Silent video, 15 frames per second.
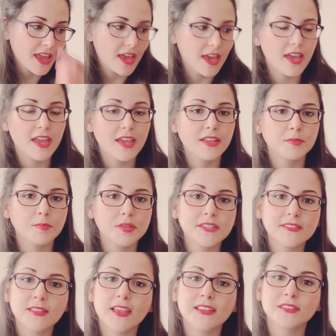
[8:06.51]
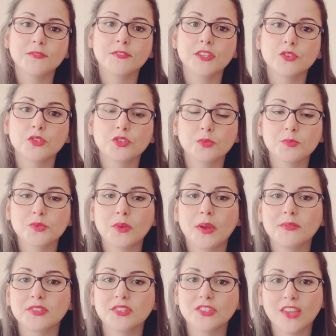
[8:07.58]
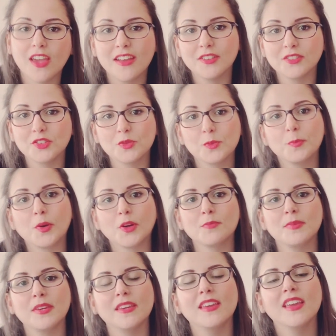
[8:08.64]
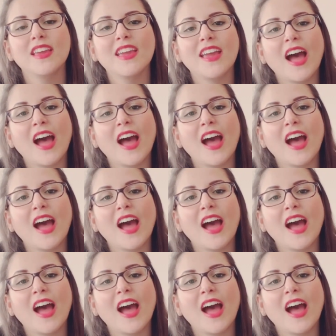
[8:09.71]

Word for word: And please like the video, subscribe to the channel to support me.